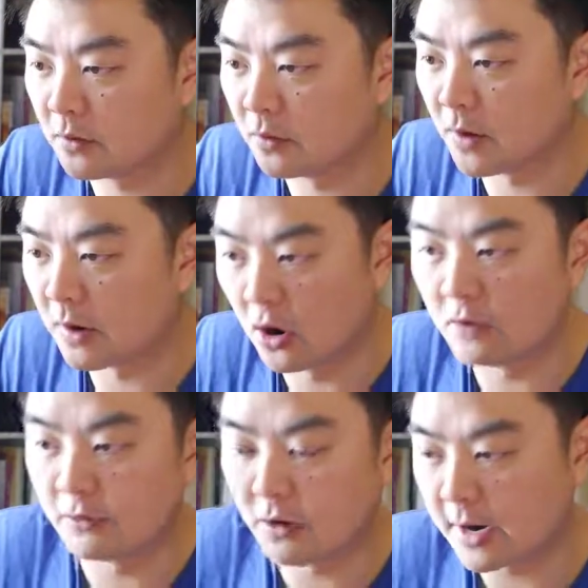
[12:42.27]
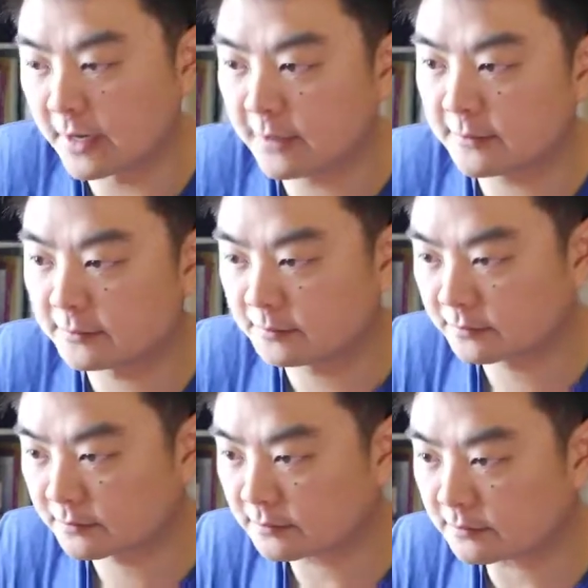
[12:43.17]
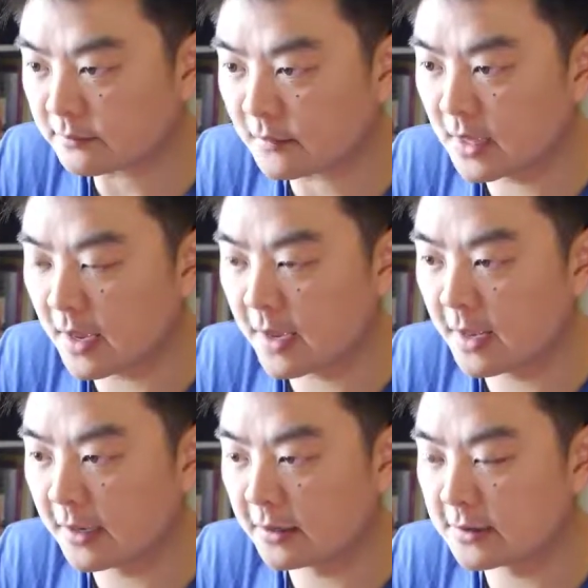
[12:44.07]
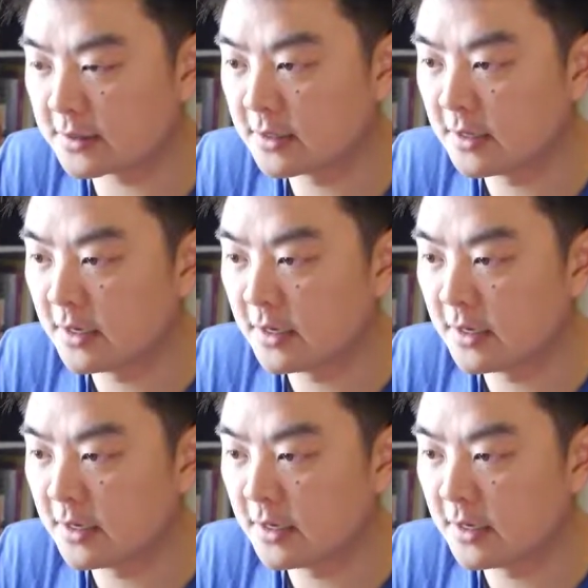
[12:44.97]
we're overriding it, and